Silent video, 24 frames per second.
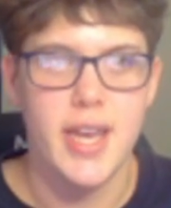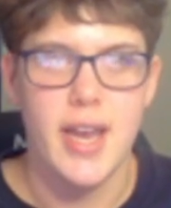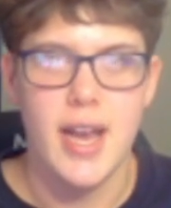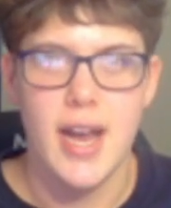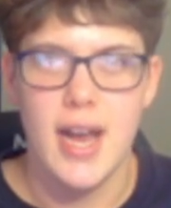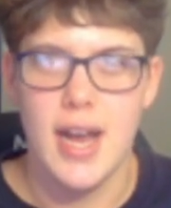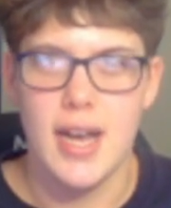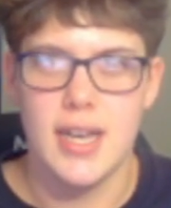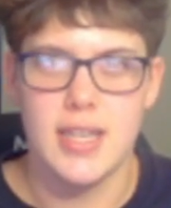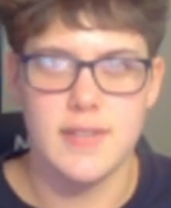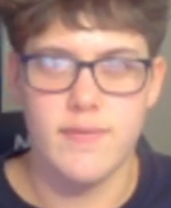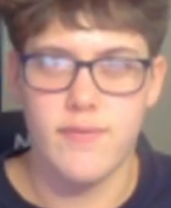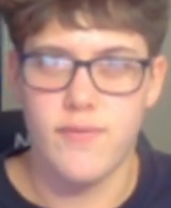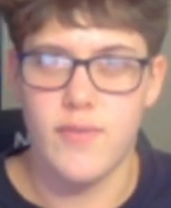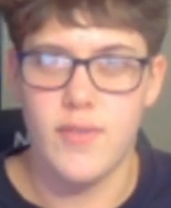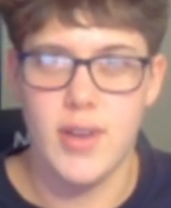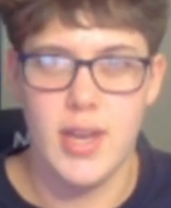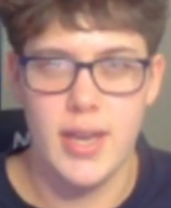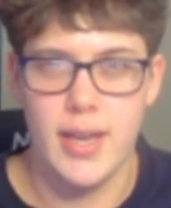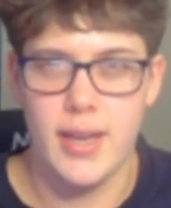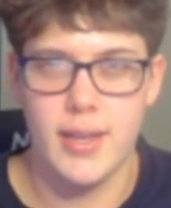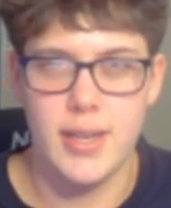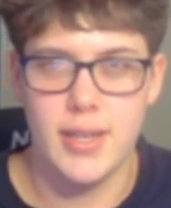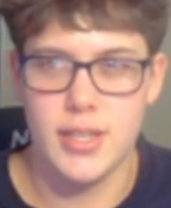As
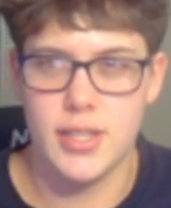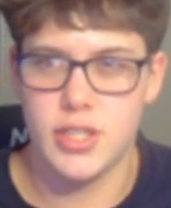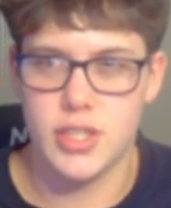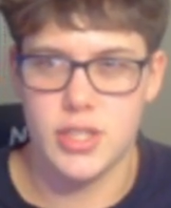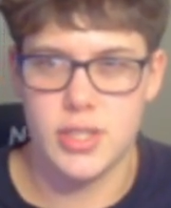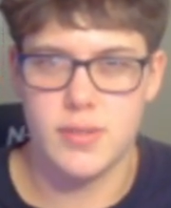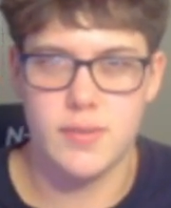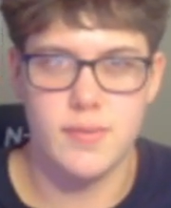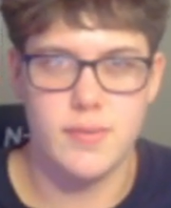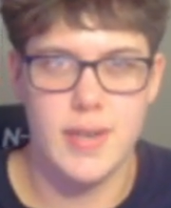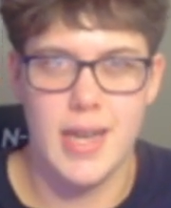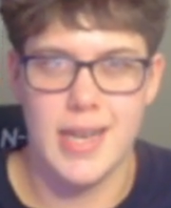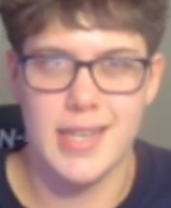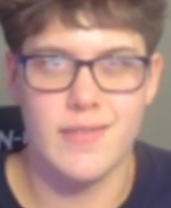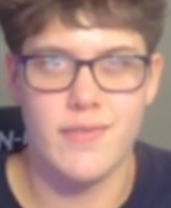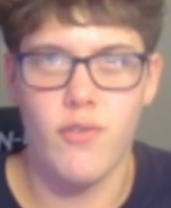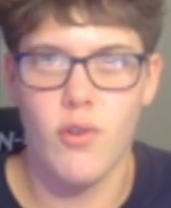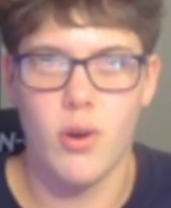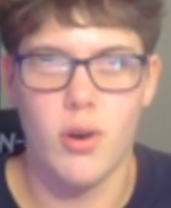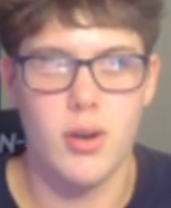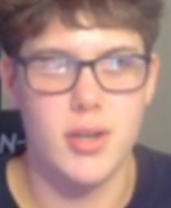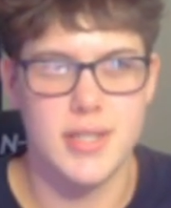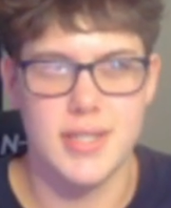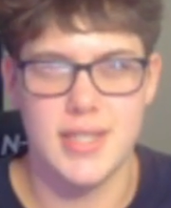
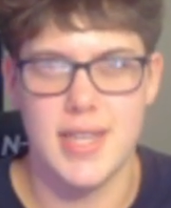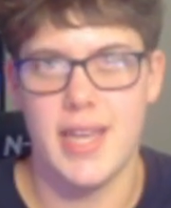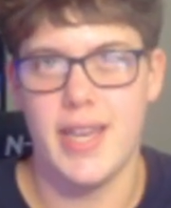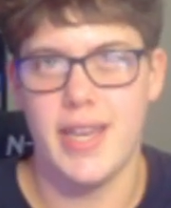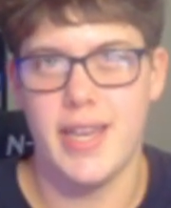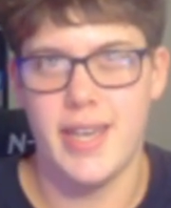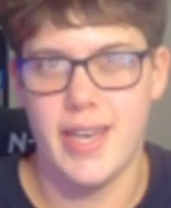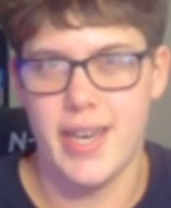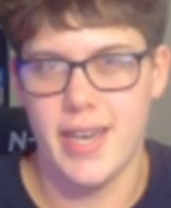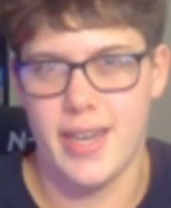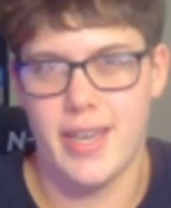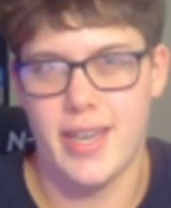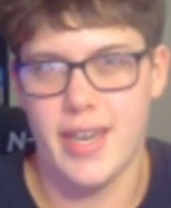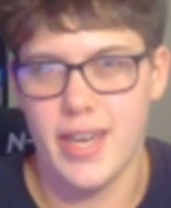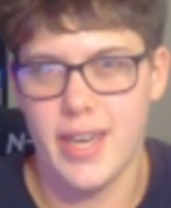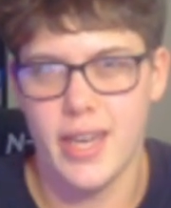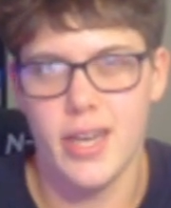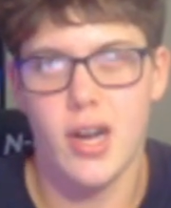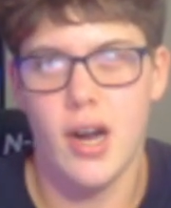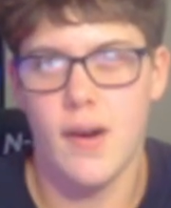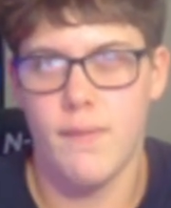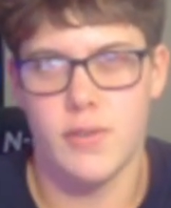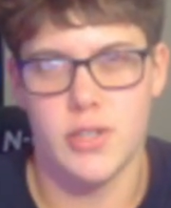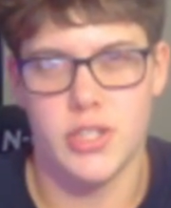far as the kicking
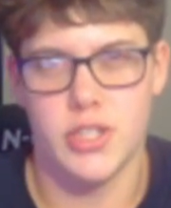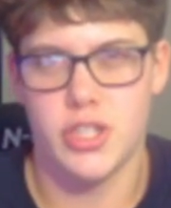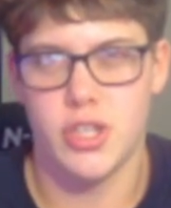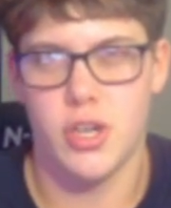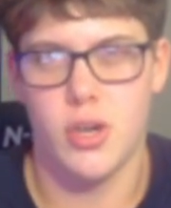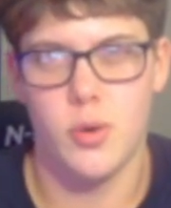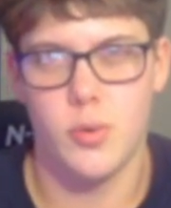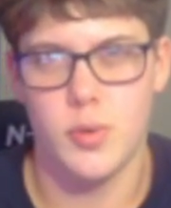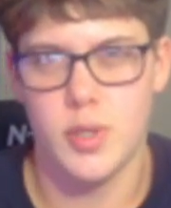off a show,